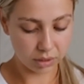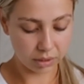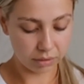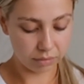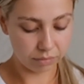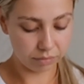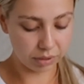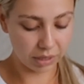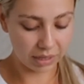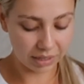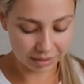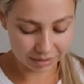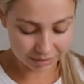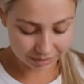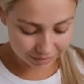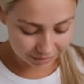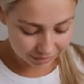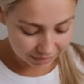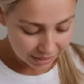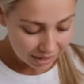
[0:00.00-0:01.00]
say.
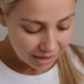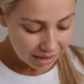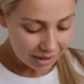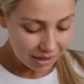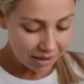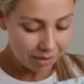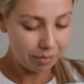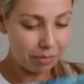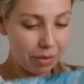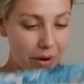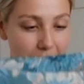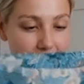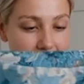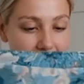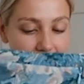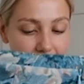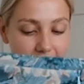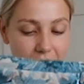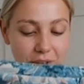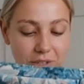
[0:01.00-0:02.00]

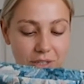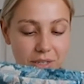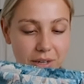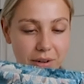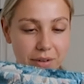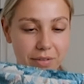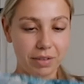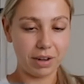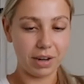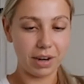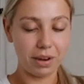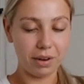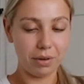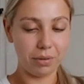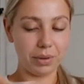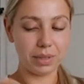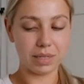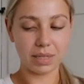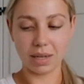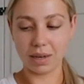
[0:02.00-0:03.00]
Probably a large though, I feel like I
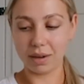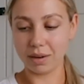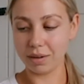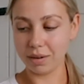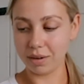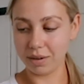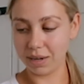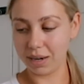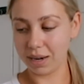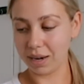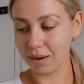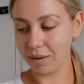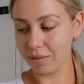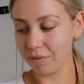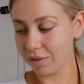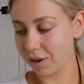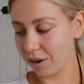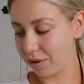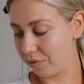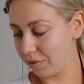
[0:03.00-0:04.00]
always kind of go,
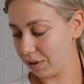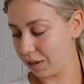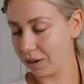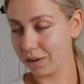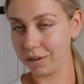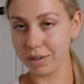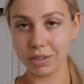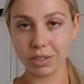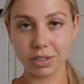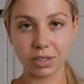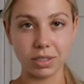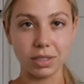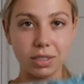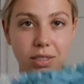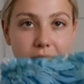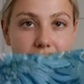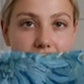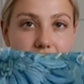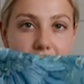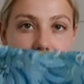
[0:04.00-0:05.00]
go for a large because
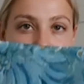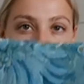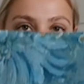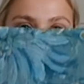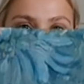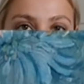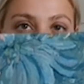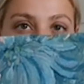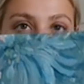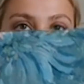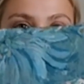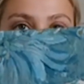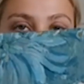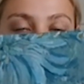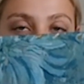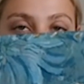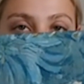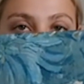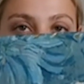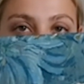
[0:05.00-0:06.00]
it's the safest bet for
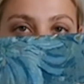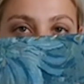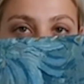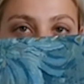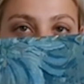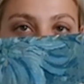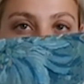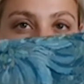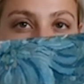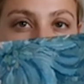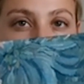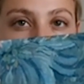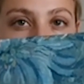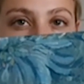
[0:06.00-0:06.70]
me from Shein.